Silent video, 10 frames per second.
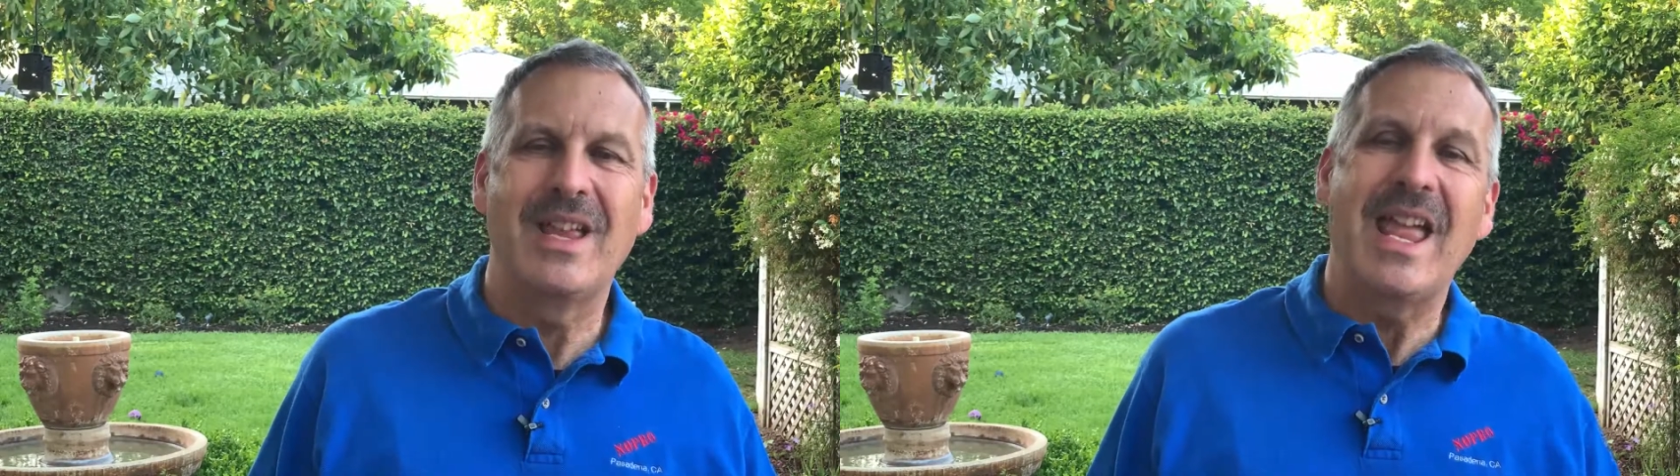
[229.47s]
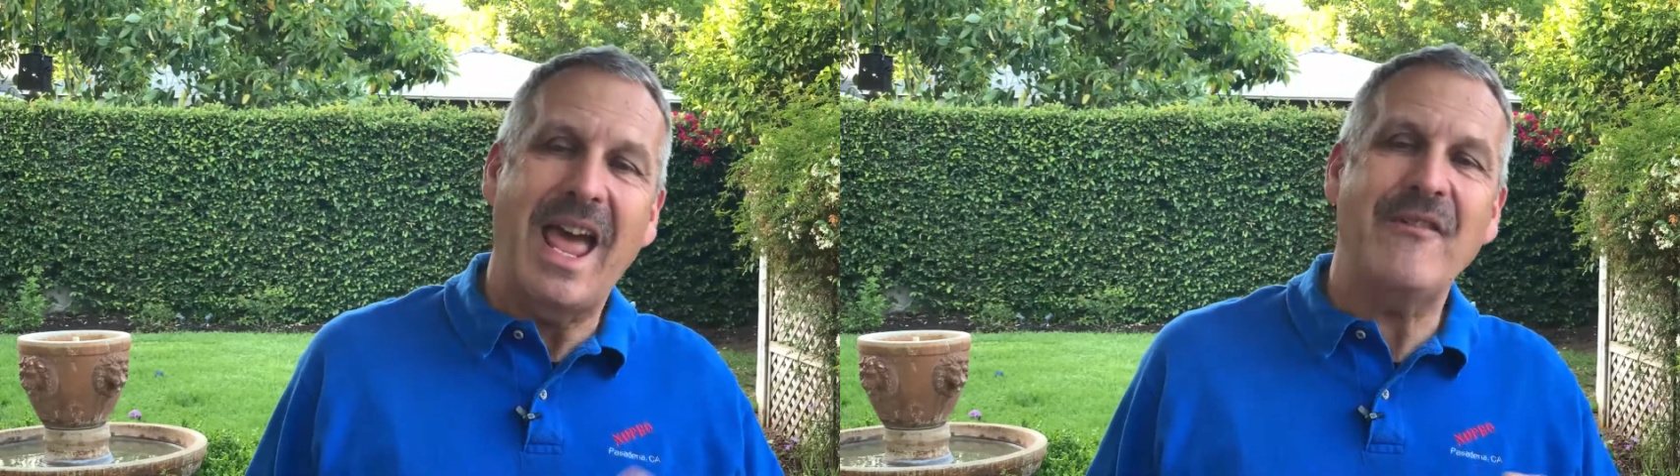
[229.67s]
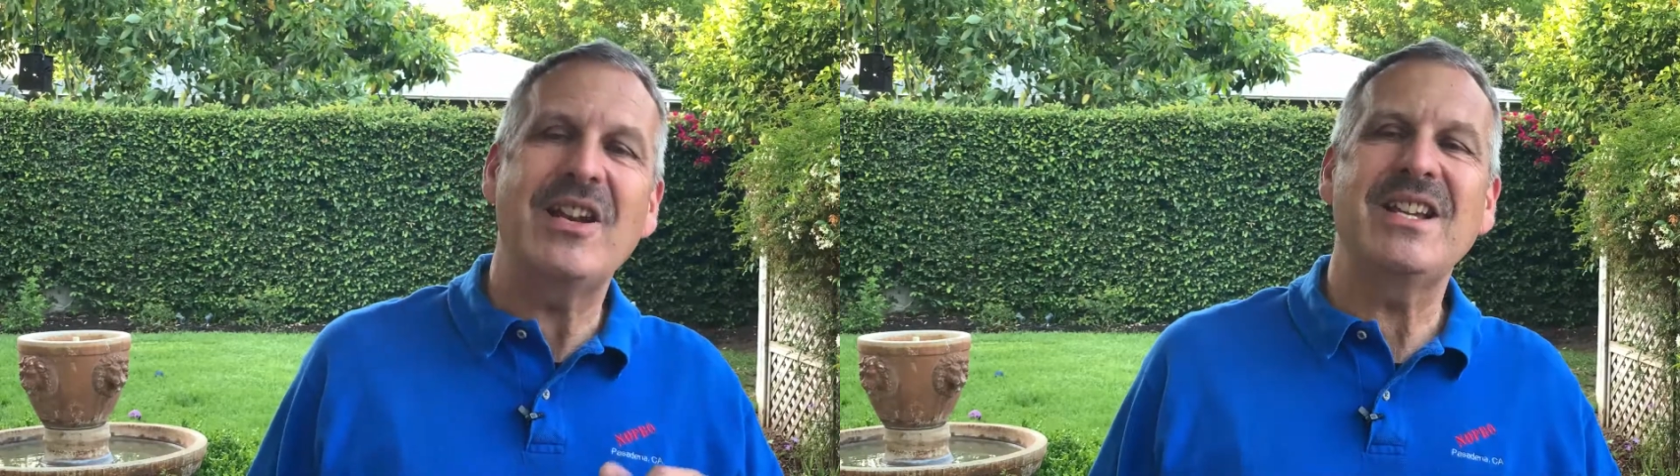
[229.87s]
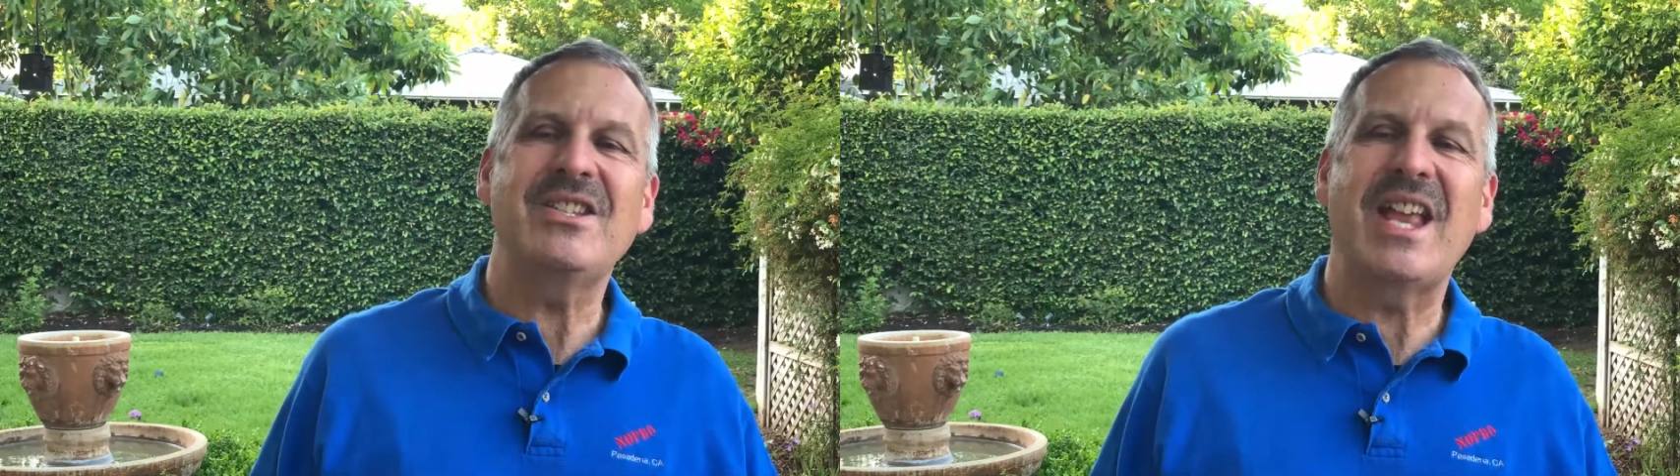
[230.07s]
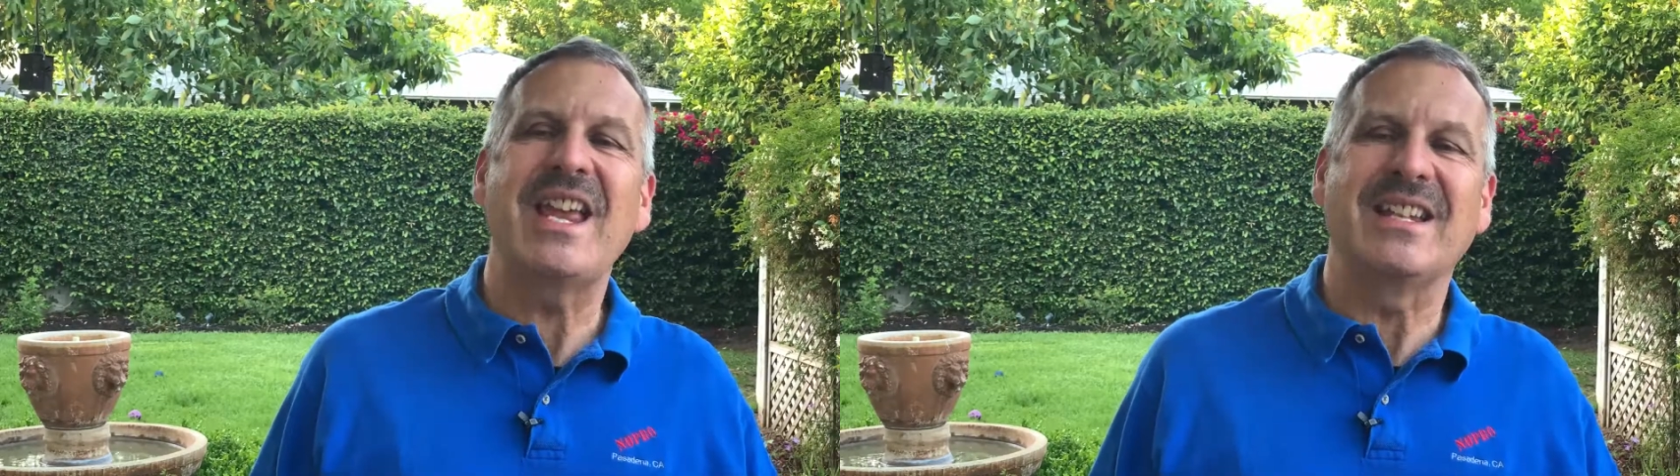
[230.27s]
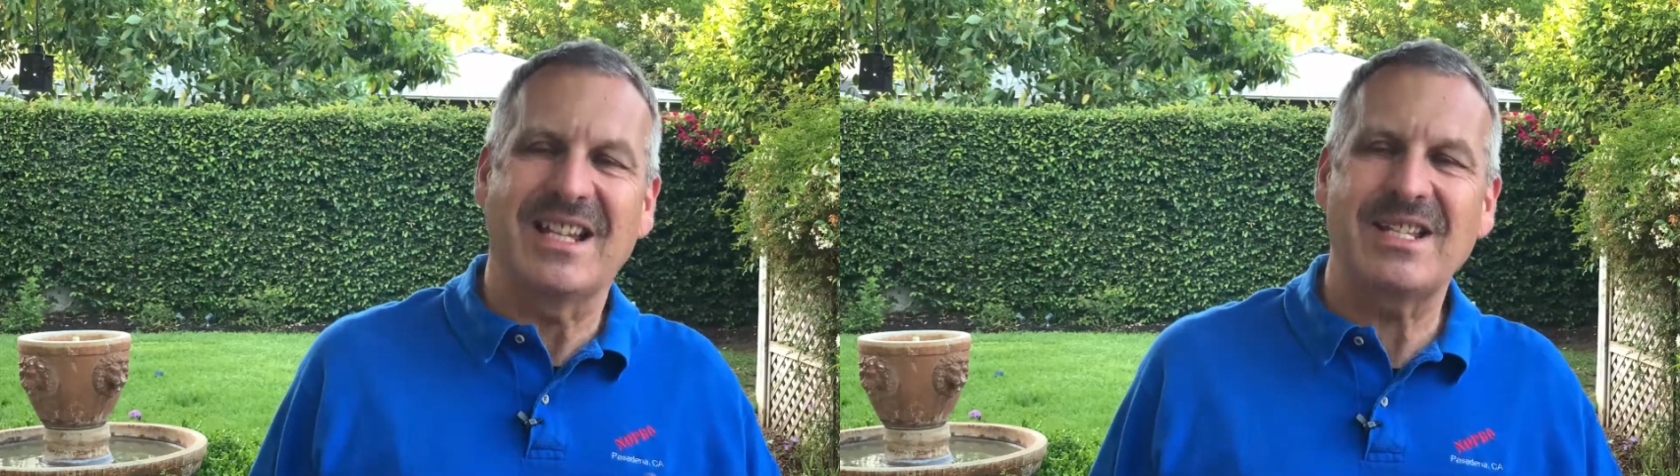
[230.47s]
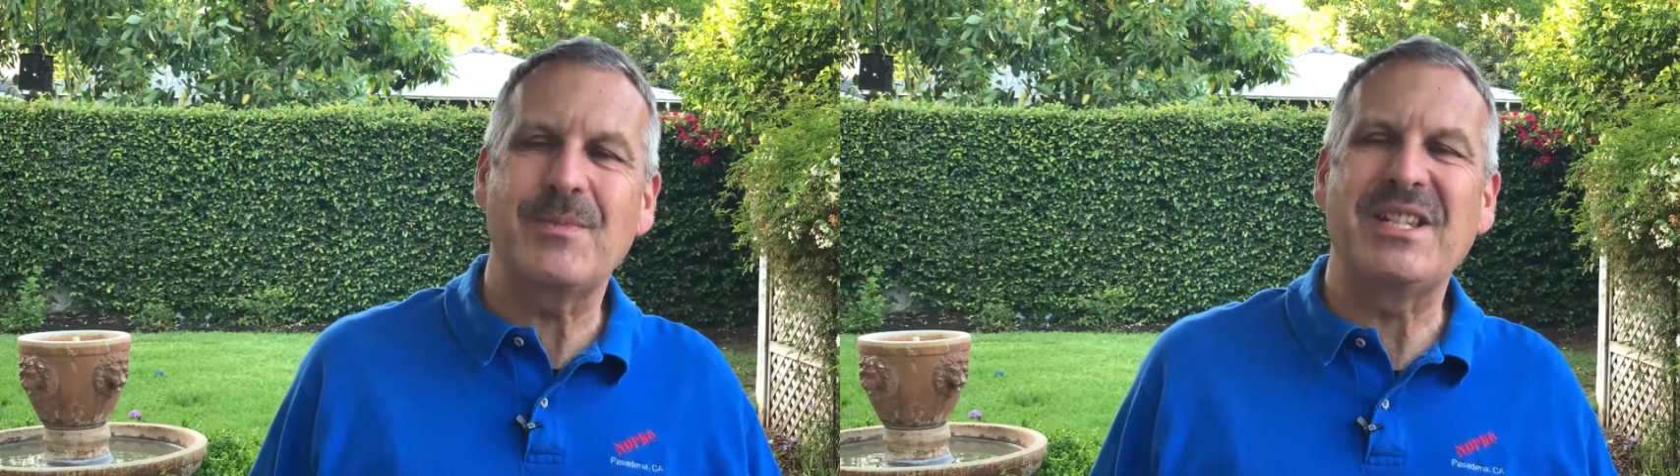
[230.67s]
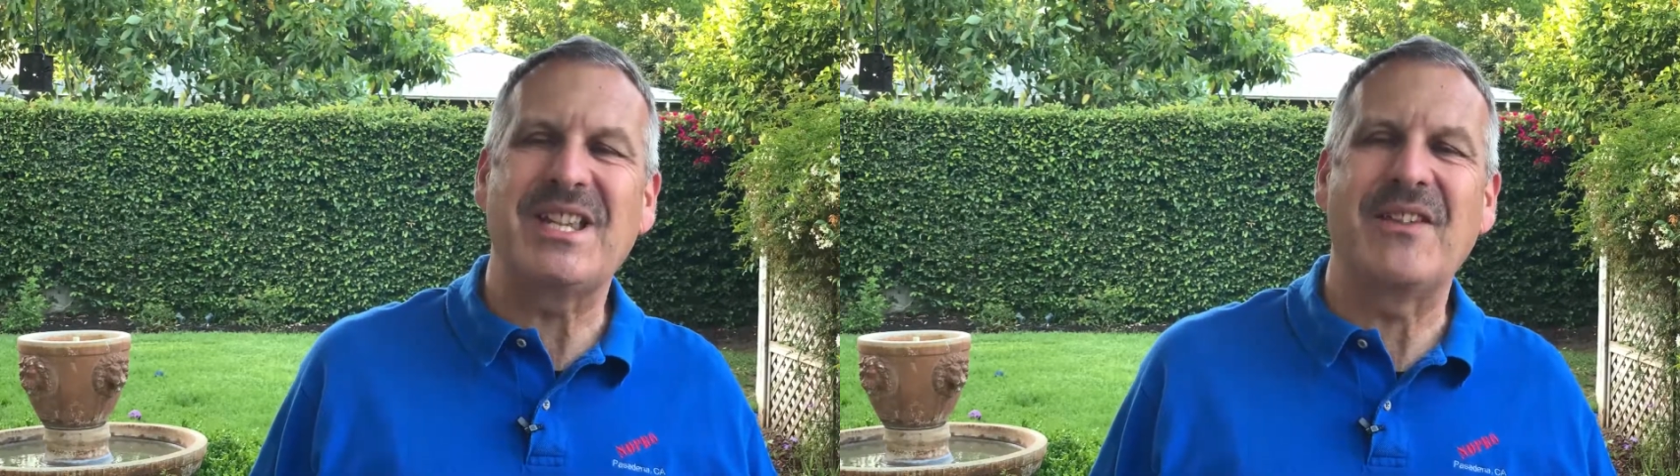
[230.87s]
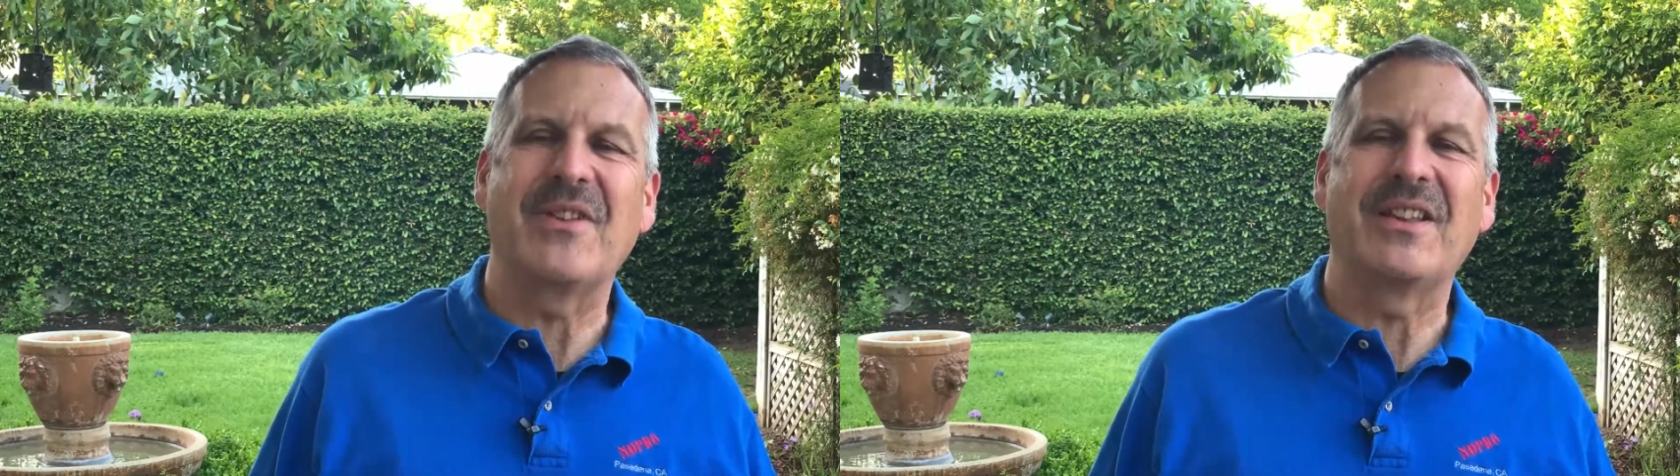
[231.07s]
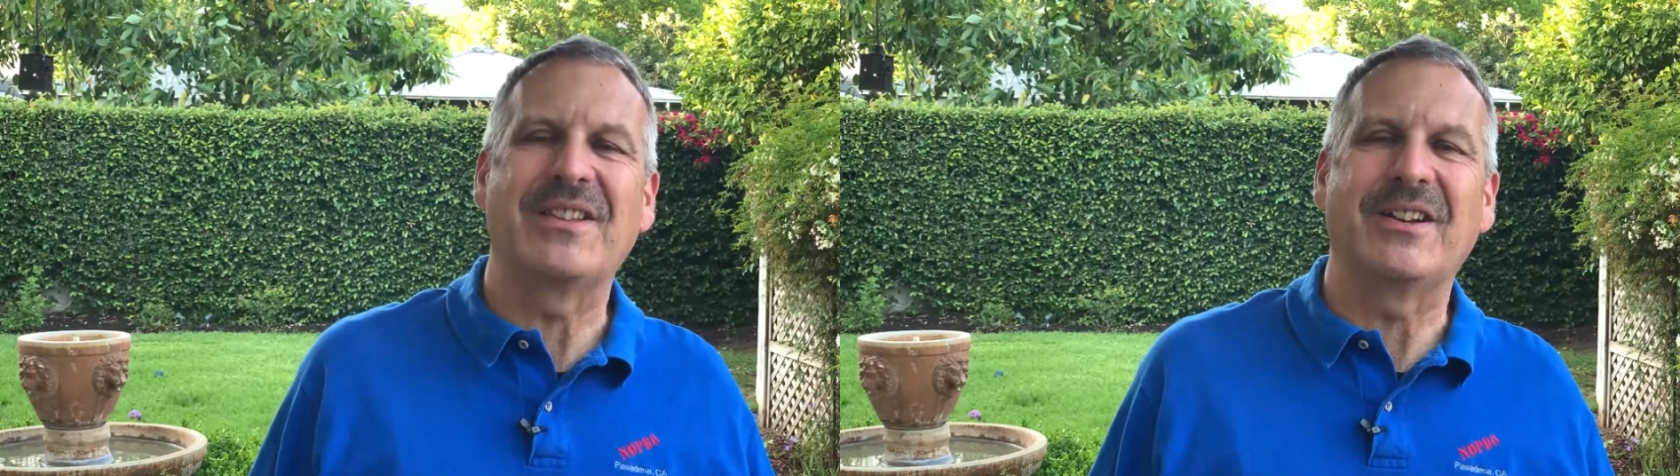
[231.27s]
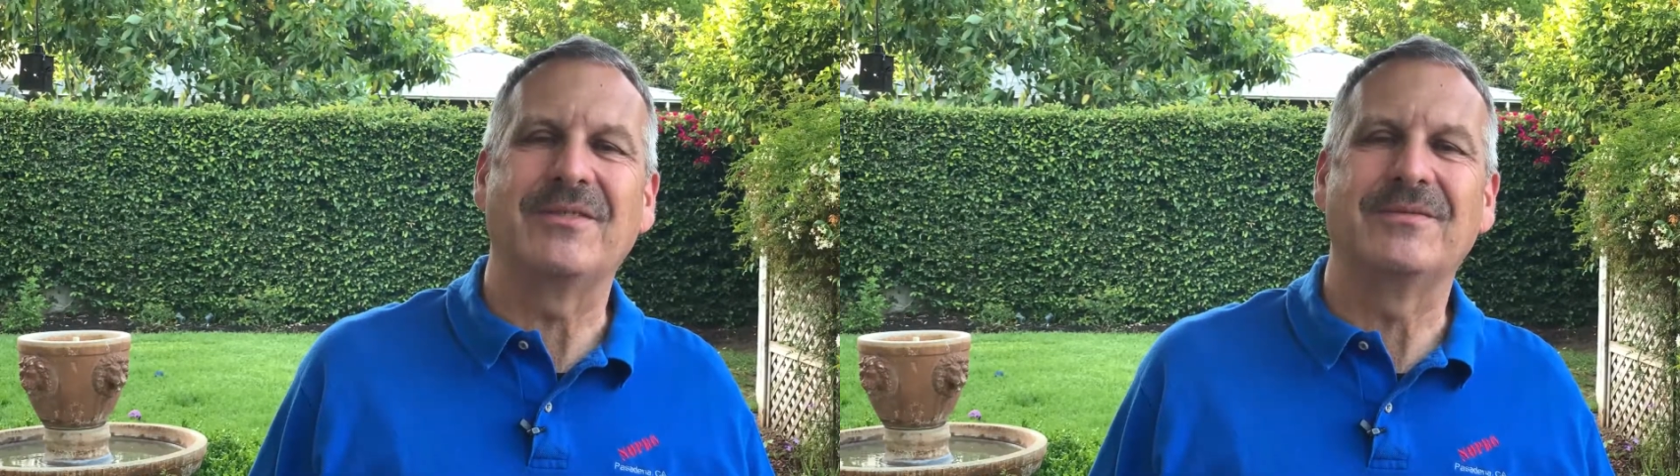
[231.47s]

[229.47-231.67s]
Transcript: Have a nice day and let's be safe out there.